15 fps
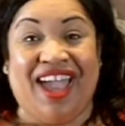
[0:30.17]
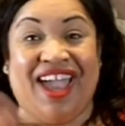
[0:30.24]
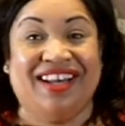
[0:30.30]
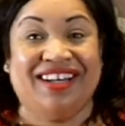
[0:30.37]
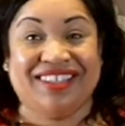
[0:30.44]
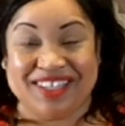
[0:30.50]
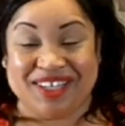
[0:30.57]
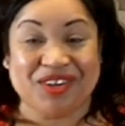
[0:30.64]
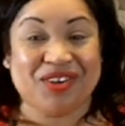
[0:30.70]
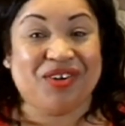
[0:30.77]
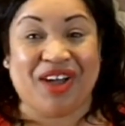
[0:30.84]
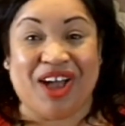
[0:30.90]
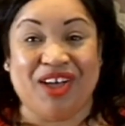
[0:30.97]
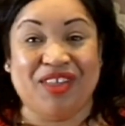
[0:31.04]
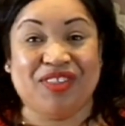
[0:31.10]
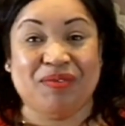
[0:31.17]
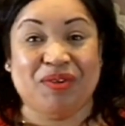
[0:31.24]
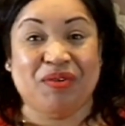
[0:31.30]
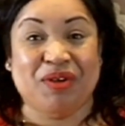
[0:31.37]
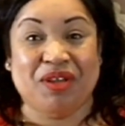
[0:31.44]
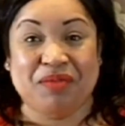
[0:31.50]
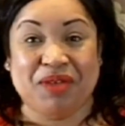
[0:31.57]
and clinical health, and
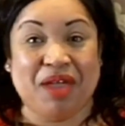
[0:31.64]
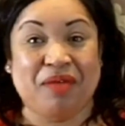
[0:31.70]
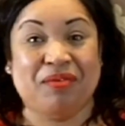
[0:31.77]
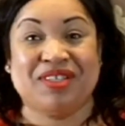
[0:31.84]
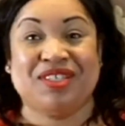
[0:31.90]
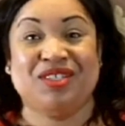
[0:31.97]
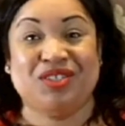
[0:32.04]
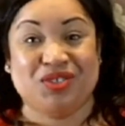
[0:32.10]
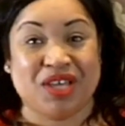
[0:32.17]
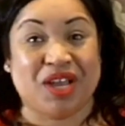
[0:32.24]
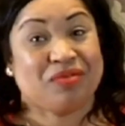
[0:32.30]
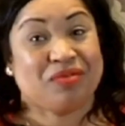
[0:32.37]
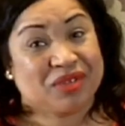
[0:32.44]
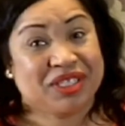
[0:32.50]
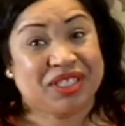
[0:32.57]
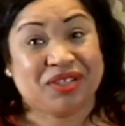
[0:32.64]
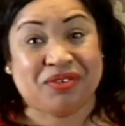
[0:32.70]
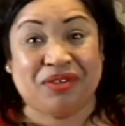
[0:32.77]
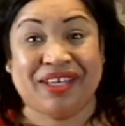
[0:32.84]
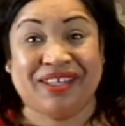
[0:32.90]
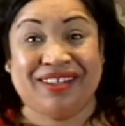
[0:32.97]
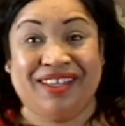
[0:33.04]
we want to be able to do that really
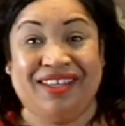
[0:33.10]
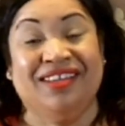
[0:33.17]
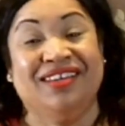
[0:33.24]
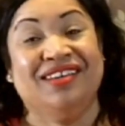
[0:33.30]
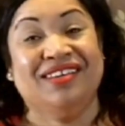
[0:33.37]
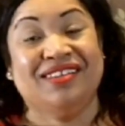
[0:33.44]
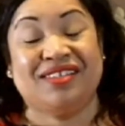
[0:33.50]
quickly